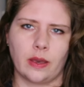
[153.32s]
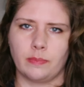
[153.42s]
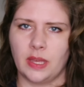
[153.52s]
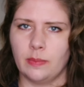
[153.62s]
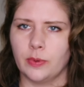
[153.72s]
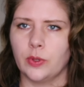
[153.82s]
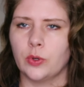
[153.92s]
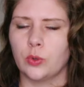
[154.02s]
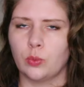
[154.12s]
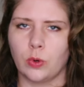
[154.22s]
that people
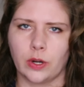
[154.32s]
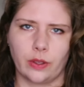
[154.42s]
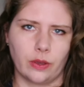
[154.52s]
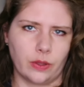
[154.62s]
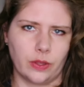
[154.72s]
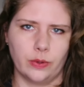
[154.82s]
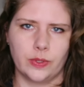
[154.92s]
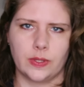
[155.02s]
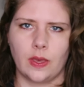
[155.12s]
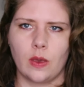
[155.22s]
who work
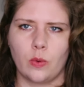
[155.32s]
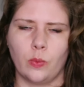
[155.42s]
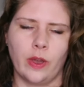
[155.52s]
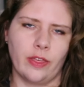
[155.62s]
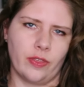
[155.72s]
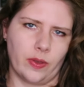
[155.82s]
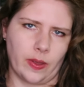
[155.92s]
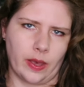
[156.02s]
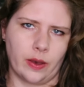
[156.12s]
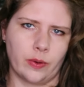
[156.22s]
closely with
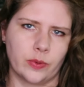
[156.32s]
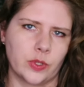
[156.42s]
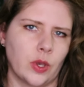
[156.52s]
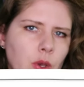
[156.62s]
cows